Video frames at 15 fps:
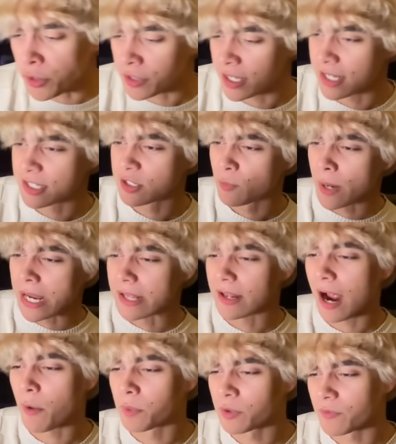this. Wait,
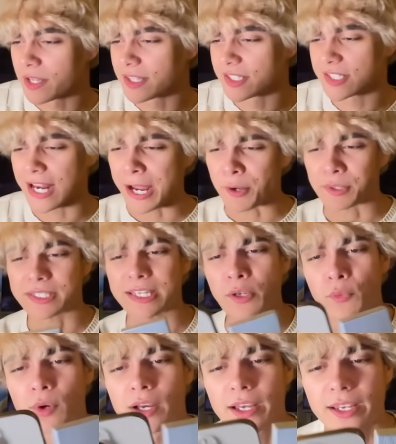I want to read this now and see
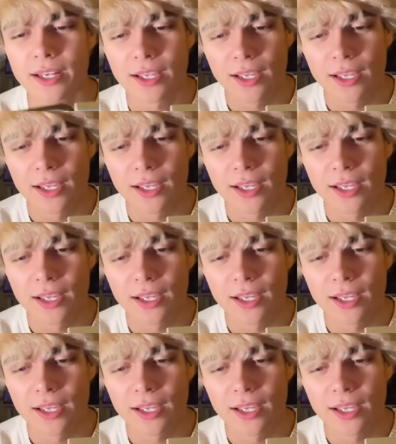what...